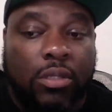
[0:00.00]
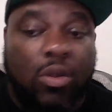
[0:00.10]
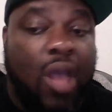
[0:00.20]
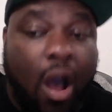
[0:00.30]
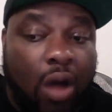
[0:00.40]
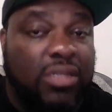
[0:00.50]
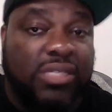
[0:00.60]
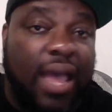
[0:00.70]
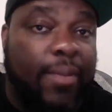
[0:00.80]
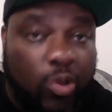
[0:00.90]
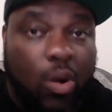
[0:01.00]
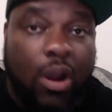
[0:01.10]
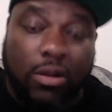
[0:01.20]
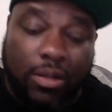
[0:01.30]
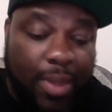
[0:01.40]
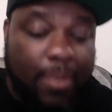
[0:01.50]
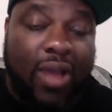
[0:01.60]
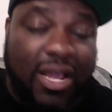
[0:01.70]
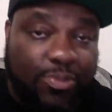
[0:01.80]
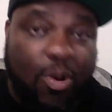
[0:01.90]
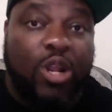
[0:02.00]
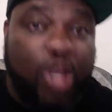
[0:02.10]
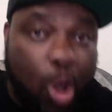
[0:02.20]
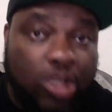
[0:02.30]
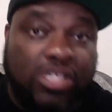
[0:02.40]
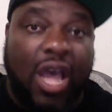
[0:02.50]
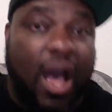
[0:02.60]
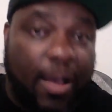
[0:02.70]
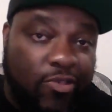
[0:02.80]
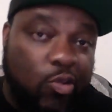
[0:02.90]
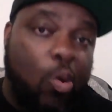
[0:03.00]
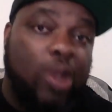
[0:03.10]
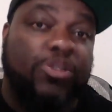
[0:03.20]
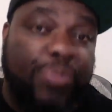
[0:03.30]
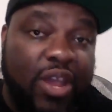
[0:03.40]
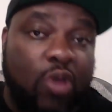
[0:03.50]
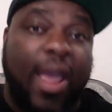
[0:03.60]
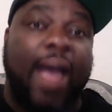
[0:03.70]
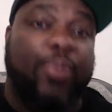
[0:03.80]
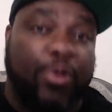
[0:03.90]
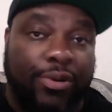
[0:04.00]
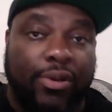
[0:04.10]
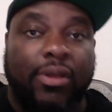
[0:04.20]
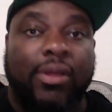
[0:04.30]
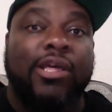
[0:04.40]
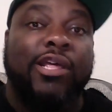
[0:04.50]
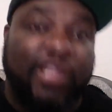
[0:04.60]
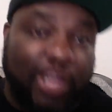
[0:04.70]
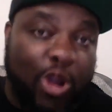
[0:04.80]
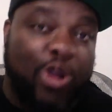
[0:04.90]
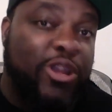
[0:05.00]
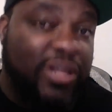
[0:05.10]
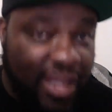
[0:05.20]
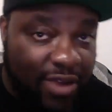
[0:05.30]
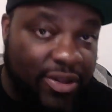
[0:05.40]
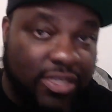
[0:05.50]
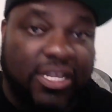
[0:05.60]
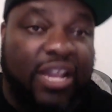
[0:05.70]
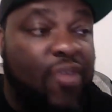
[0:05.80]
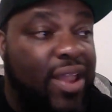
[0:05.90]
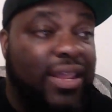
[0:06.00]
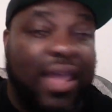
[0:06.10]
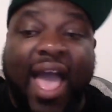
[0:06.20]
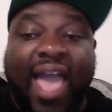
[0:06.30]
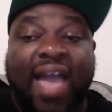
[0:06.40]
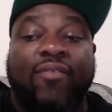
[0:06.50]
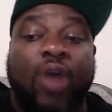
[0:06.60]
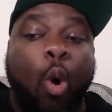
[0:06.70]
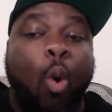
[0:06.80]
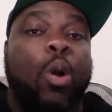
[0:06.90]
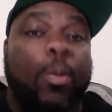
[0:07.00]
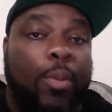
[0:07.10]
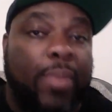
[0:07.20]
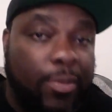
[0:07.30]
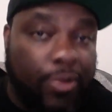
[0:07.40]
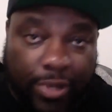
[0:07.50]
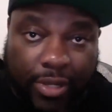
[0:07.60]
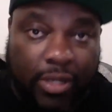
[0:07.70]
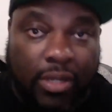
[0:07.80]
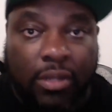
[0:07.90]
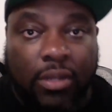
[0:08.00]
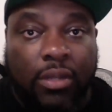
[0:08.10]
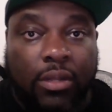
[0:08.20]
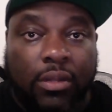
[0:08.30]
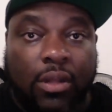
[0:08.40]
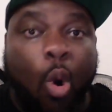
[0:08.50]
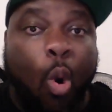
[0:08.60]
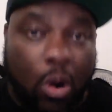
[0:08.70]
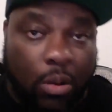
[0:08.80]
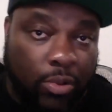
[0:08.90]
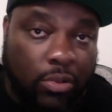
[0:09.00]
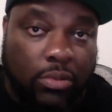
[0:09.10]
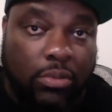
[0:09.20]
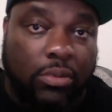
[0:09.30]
You got all the time in the world to memorize. It's part of your job. You want to be a rapper. Learn your lyrics. Now, granted, I have a horrible memory. horrible.